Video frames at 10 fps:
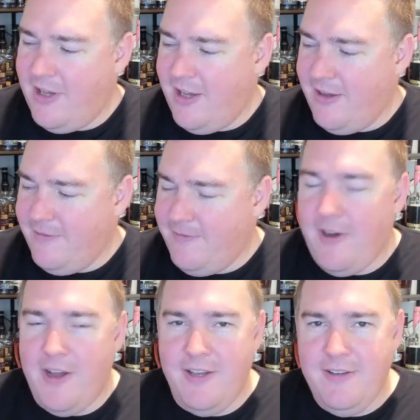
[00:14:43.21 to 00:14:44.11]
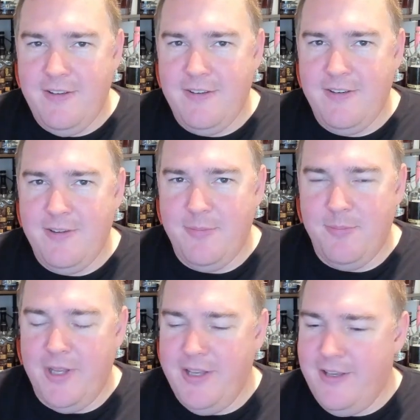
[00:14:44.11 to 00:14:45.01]
fun,
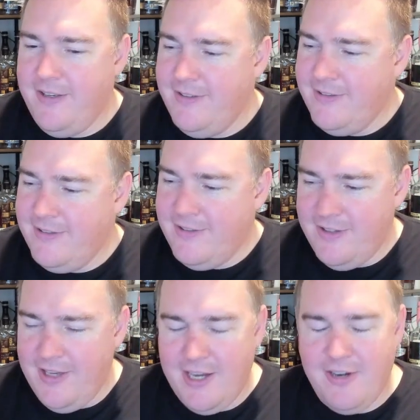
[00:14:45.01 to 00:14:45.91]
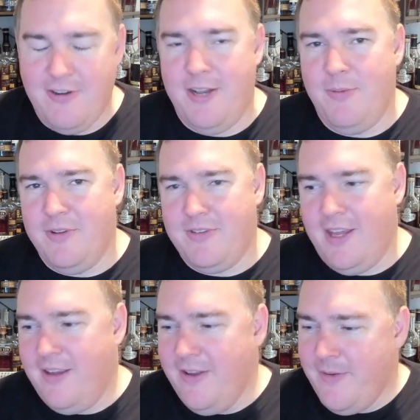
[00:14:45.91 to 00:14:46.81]
but not great
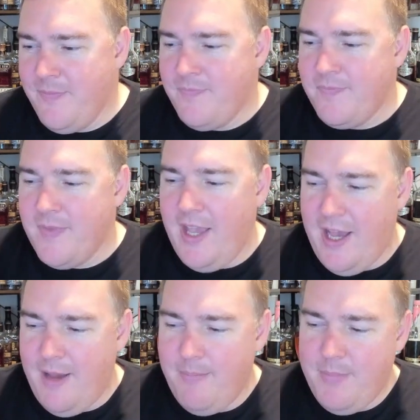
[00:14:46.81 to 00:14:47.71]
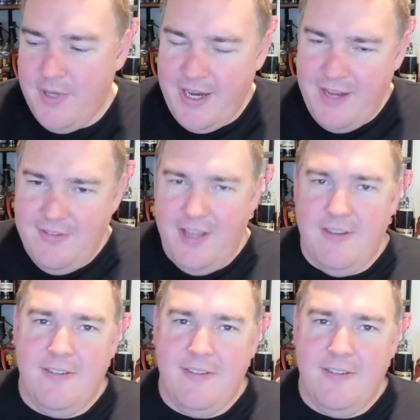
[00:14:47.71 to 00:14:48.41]
whiskey. But like I said,